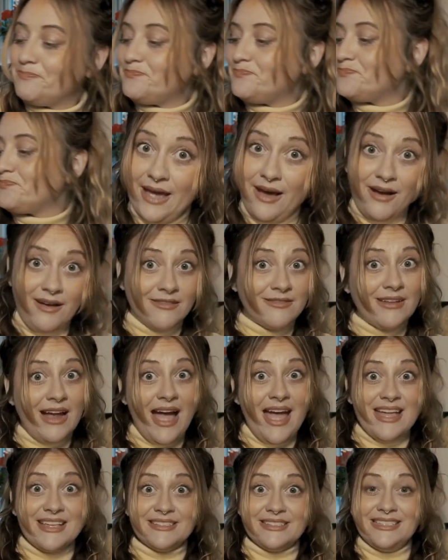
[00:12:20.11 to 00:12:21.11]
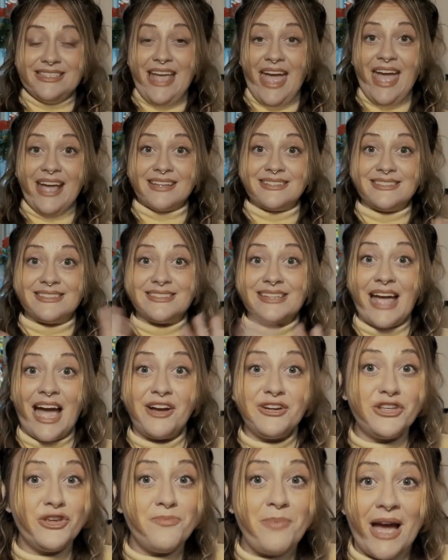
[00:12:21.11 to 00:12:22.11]
All right, next, how
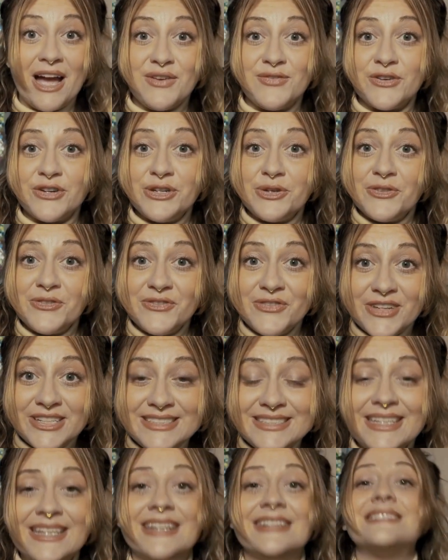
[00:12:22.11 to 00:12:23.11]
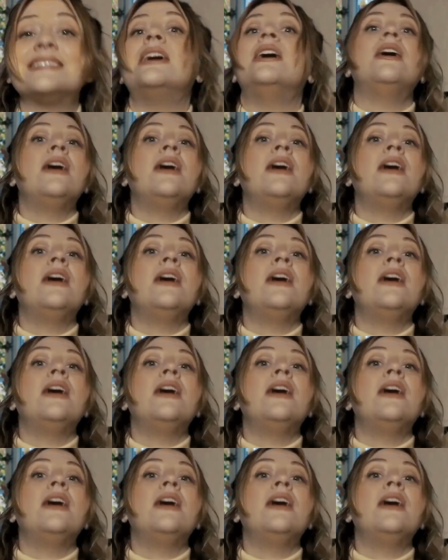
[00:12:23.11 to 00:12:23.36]
do you pack for your visit?